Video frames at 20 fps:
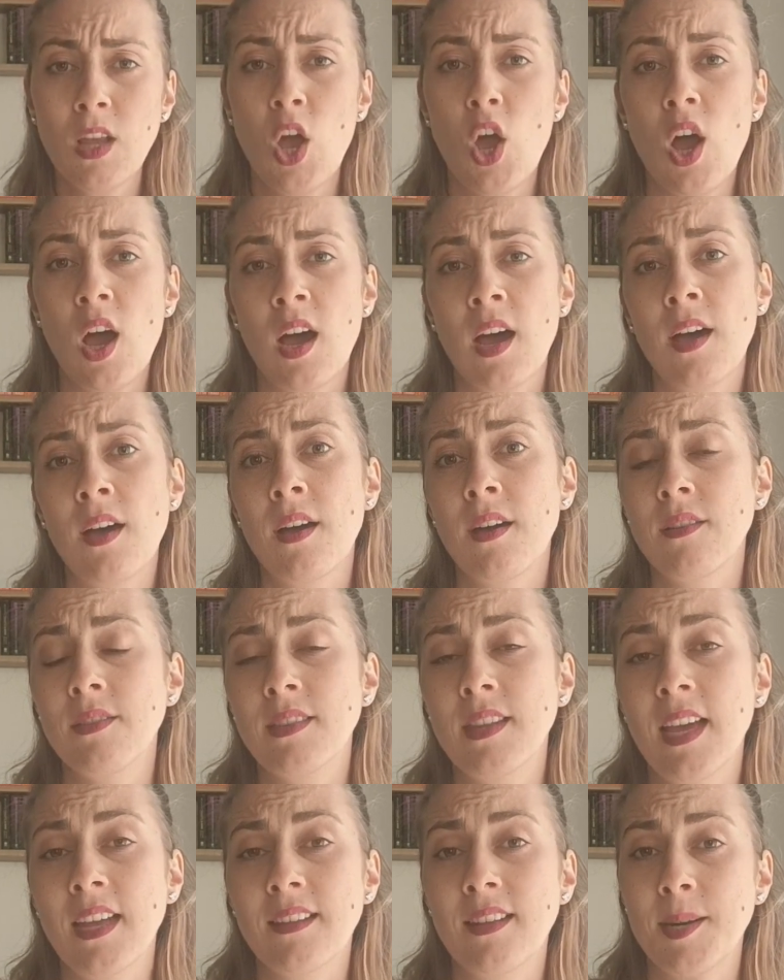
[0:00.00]

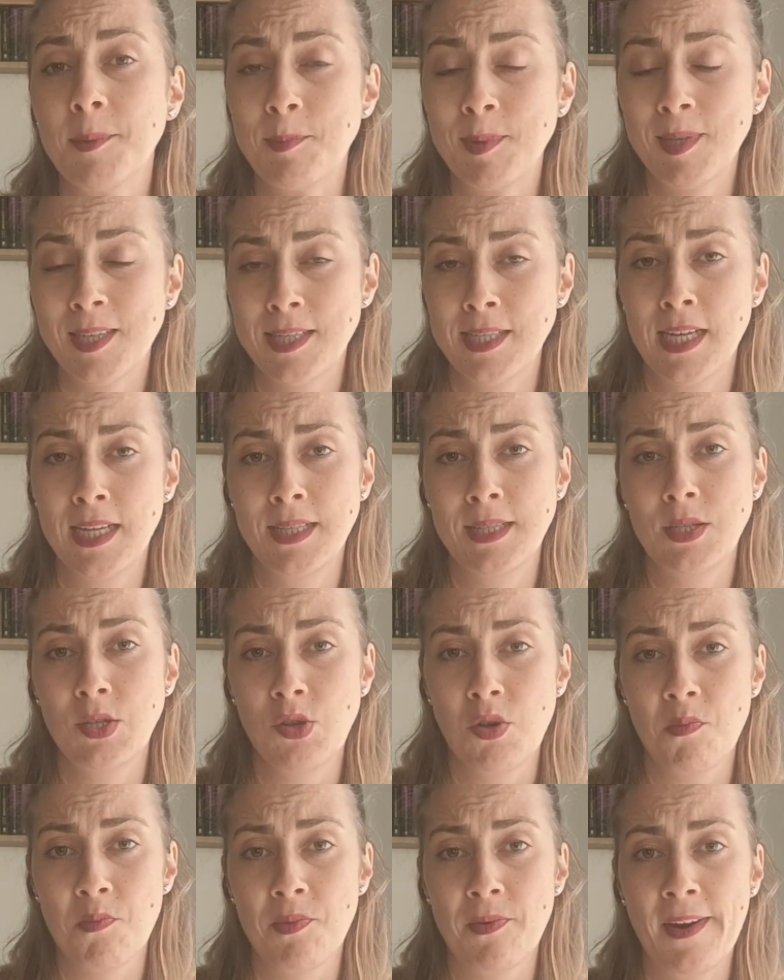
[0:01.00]
that represents
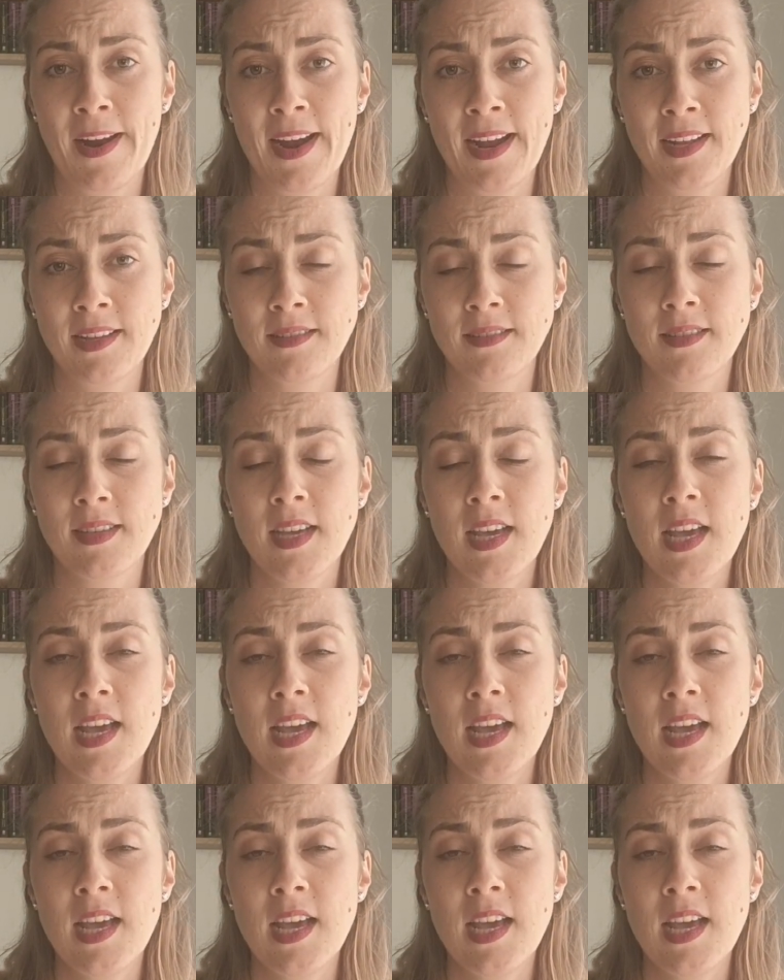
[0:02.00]
your brand.